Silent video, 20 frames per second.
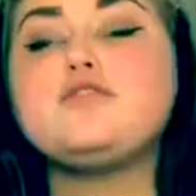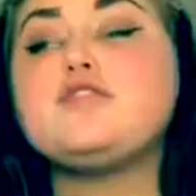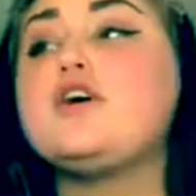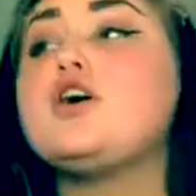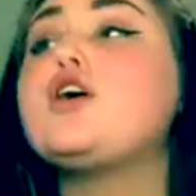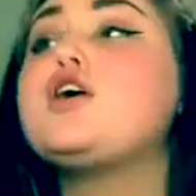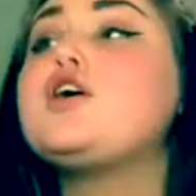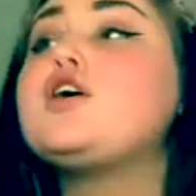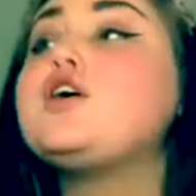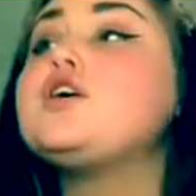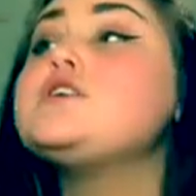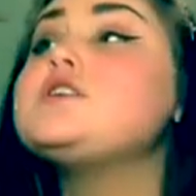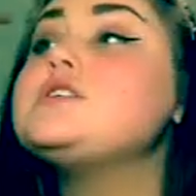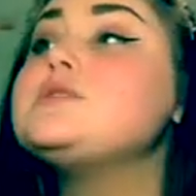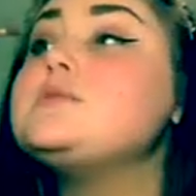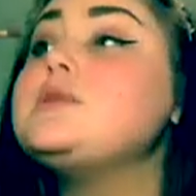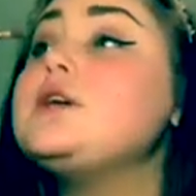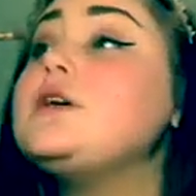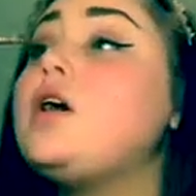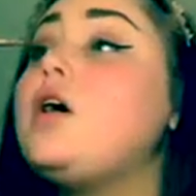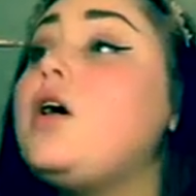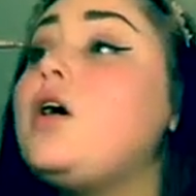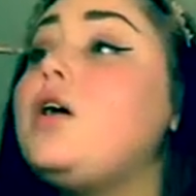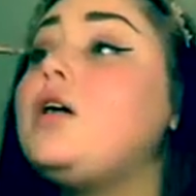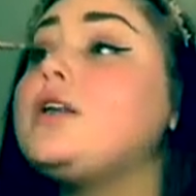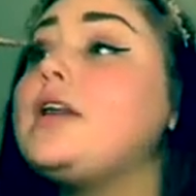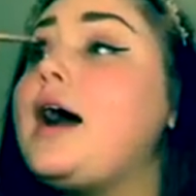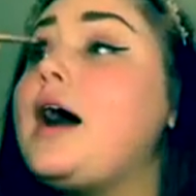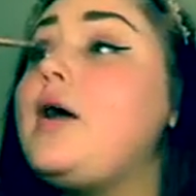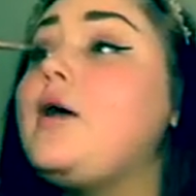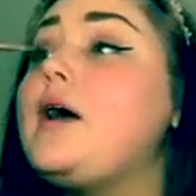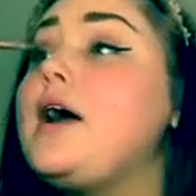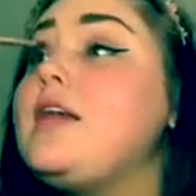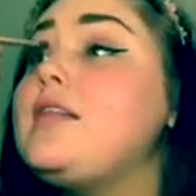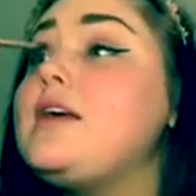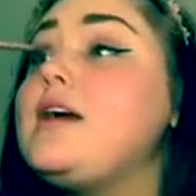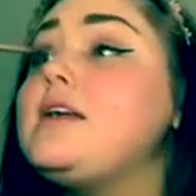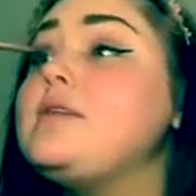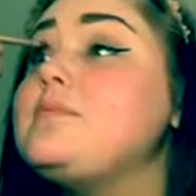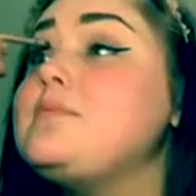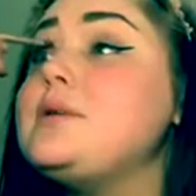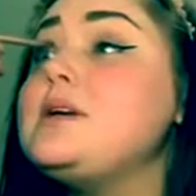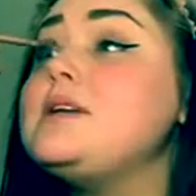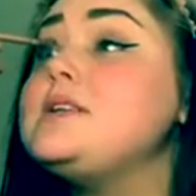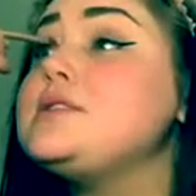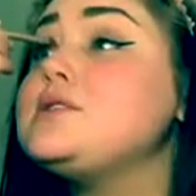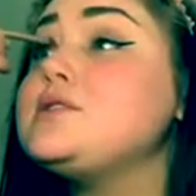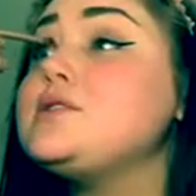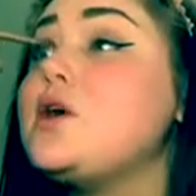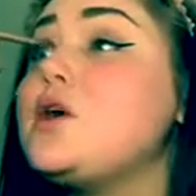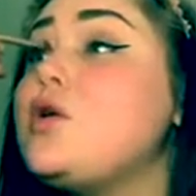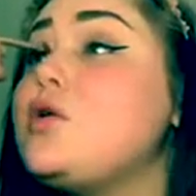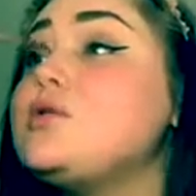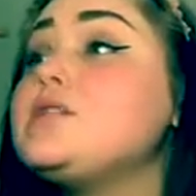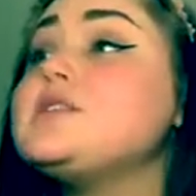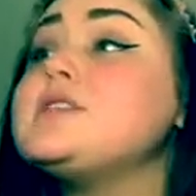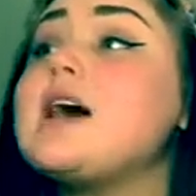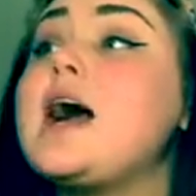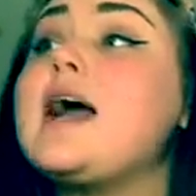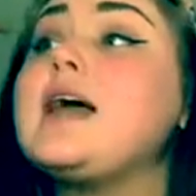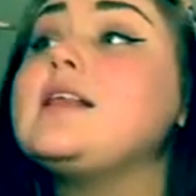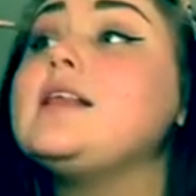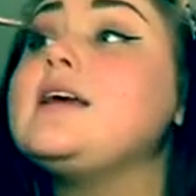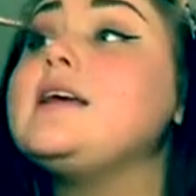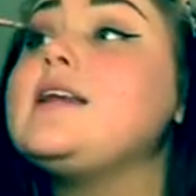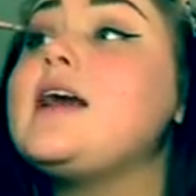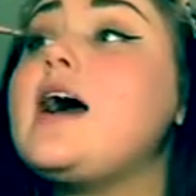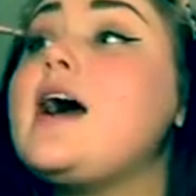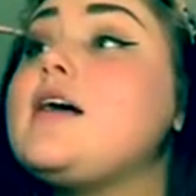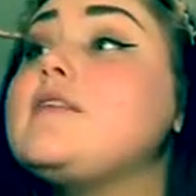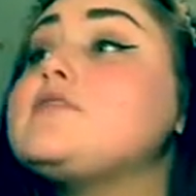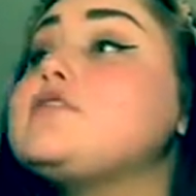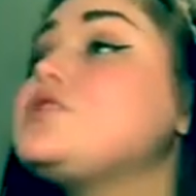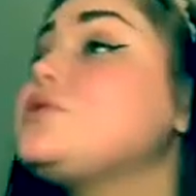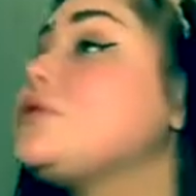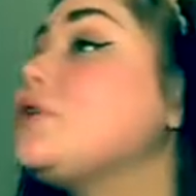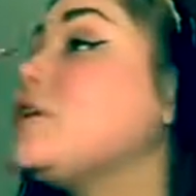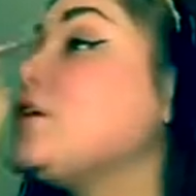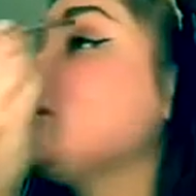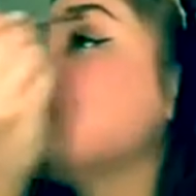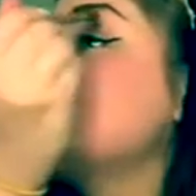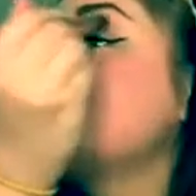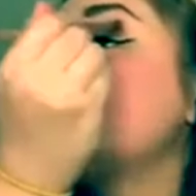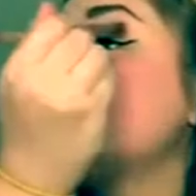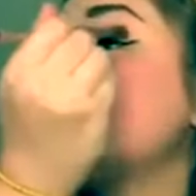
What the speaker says: For her to be called out and then be so silent afterwards,